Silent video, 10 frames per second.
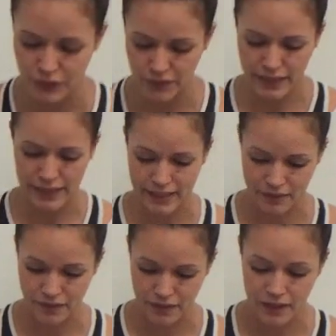door
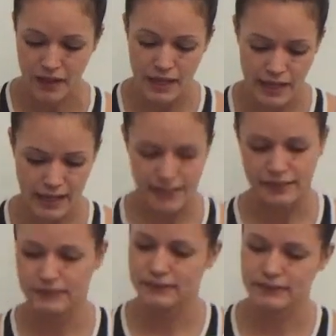anchor, I
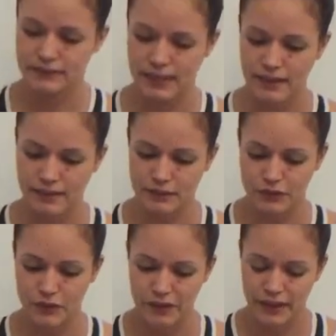can just take this
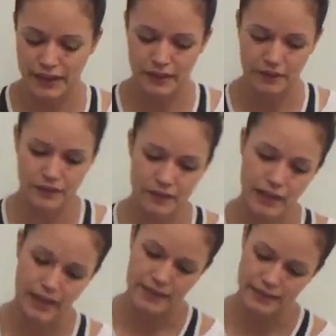door anchor
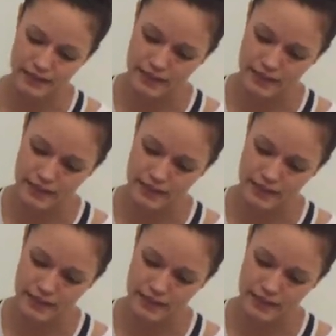and